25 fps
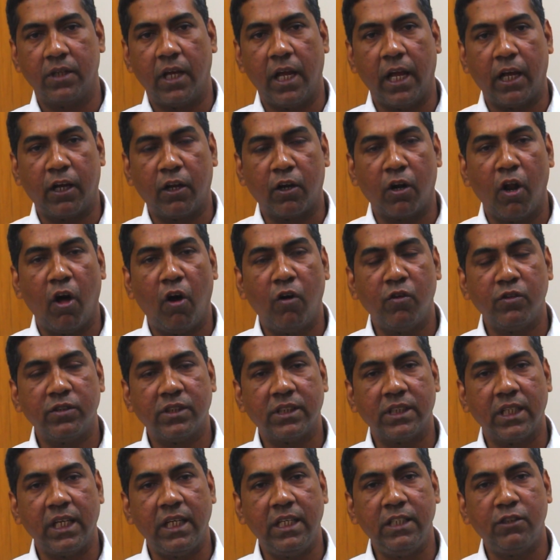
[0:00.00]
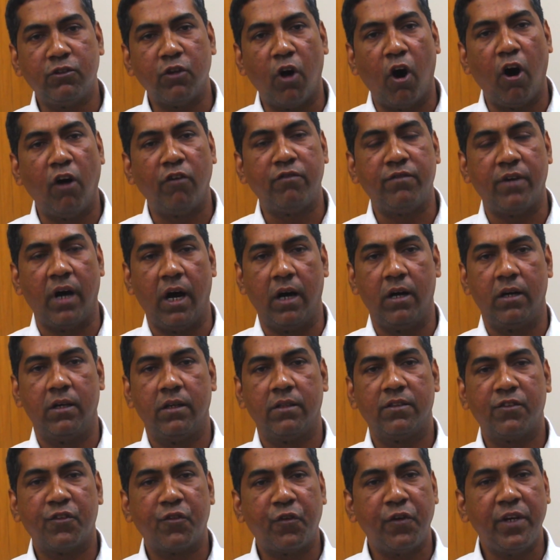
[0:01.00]
A clause is of
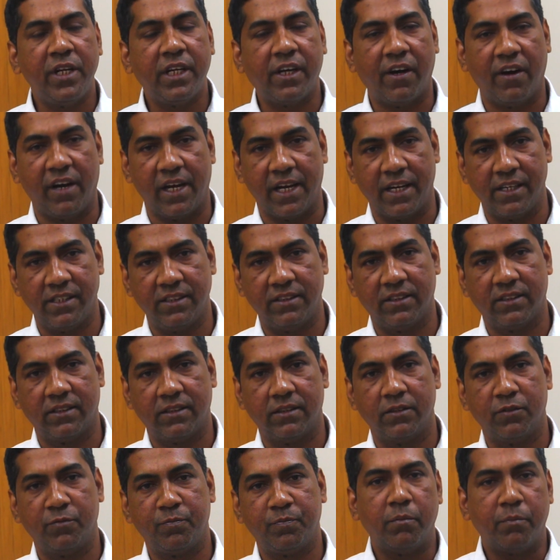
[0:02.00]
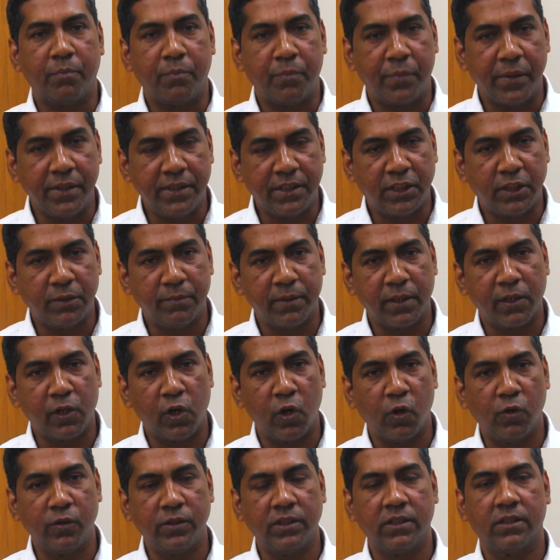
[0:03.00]
three kinds: principal
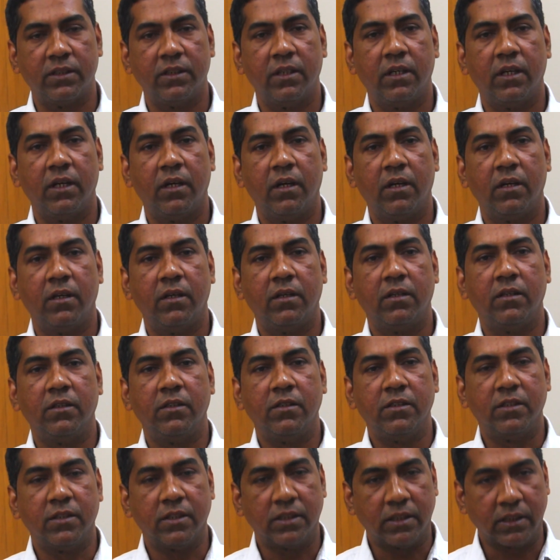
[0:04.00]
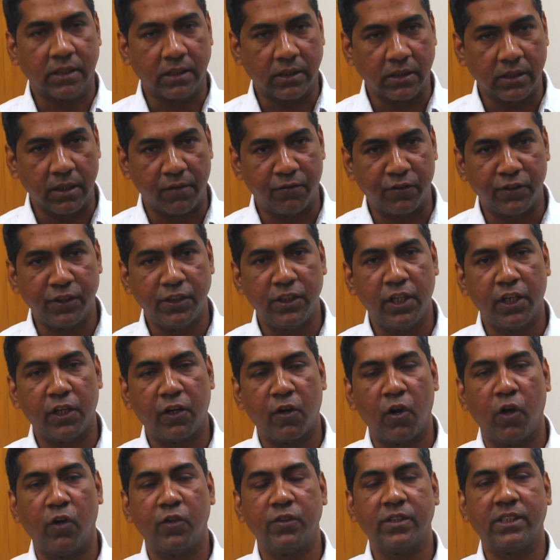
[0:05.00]
clause,
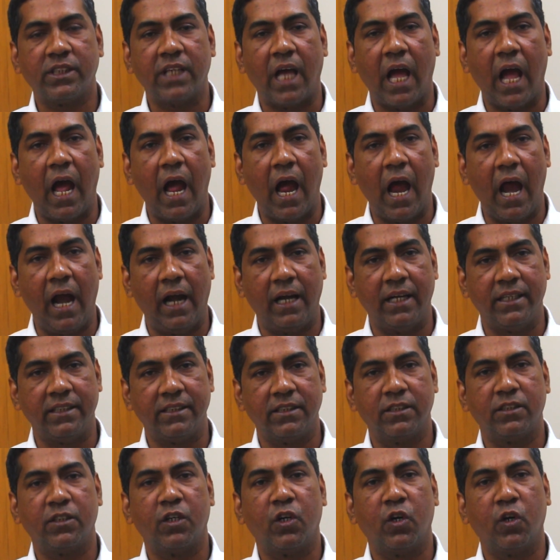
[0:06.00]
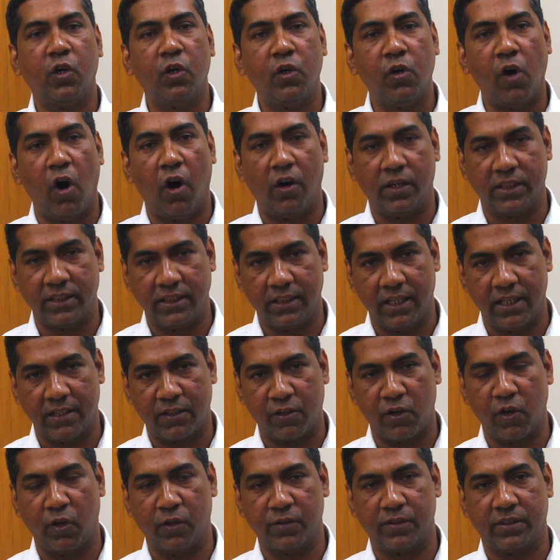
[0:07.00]
subordinate clause and
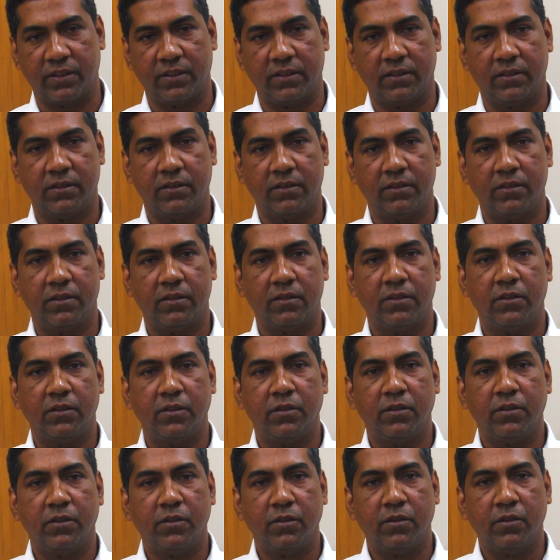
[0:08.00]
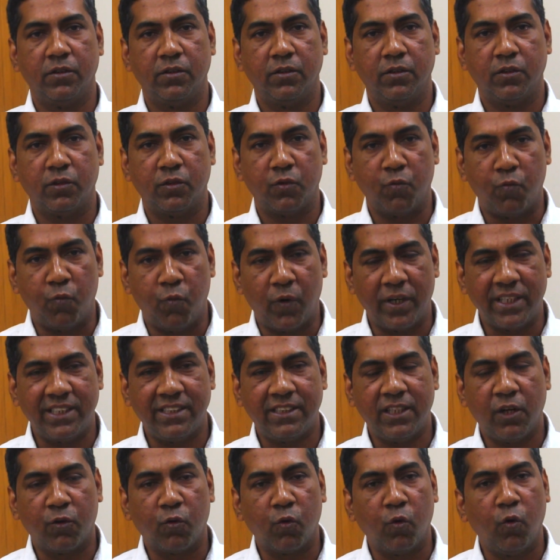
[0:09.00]
coordinate clause. So what
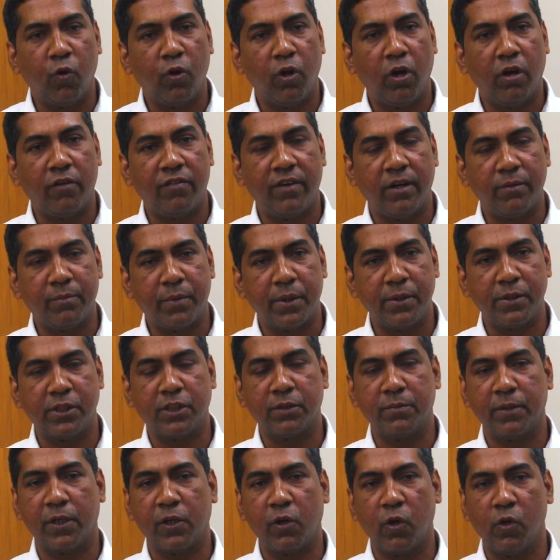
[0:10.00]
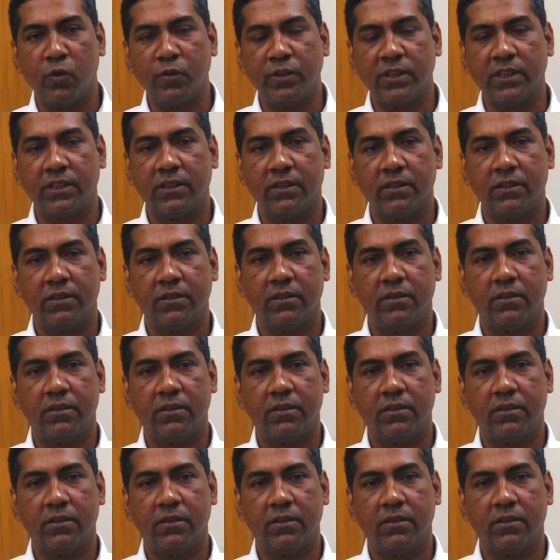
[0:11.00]
is the role of a principal clause?